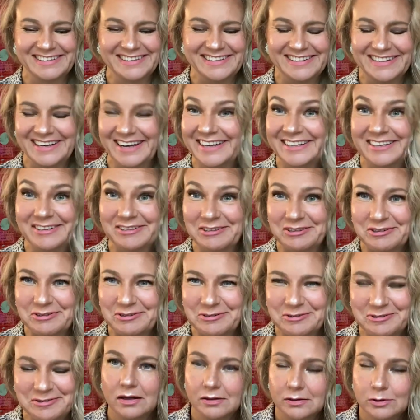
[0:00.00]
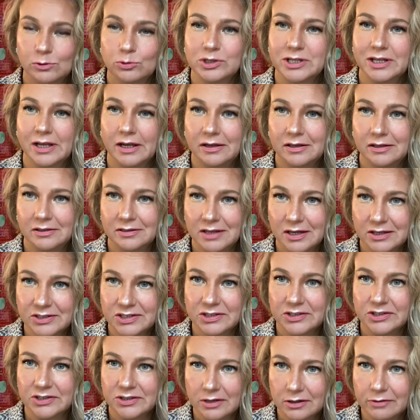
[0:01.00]
I don't know looks like it
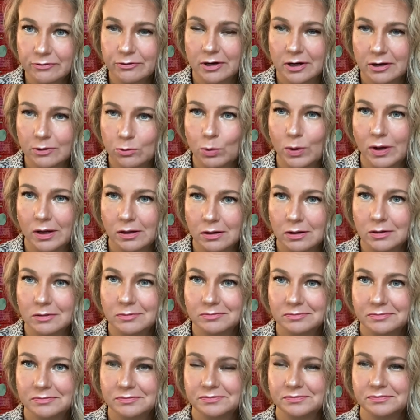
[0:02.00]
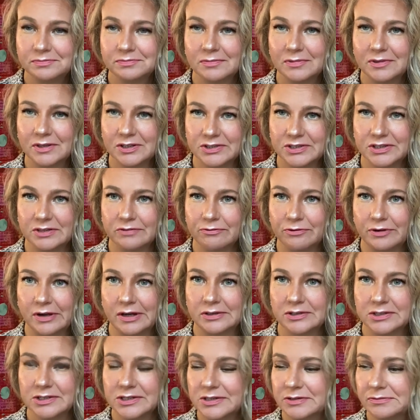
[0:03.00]
doesn't serve her well, this
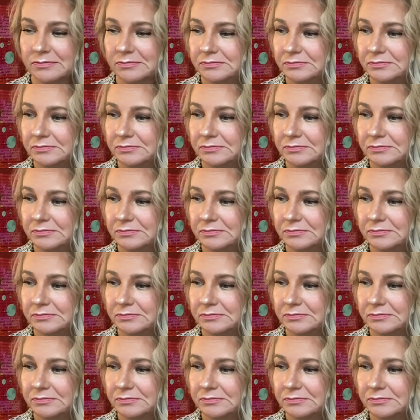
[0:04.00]
defense.